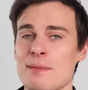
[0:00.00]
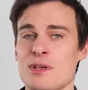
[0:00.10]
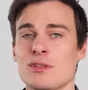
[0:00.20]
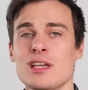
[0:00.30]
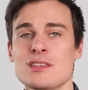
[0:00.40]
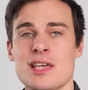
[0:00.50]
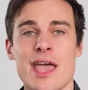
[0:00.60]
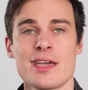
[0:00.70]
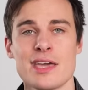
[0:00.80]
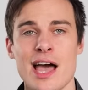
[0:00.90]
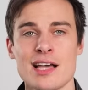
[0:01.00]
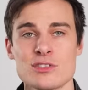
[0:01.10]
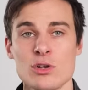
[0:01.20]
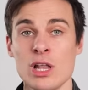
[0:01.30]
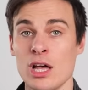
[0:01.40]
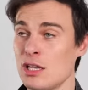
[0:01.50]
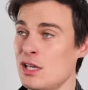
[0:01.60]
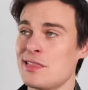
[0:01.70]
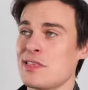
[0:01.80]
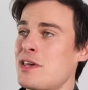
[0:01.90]
like building a sandcastle,
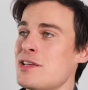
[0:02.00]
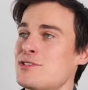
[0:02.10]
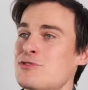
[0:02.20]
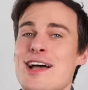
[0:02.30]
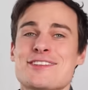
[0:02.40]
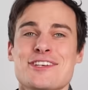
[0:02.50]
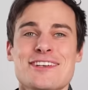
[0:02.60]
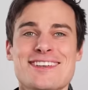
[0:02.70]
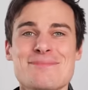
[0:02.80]
let the construction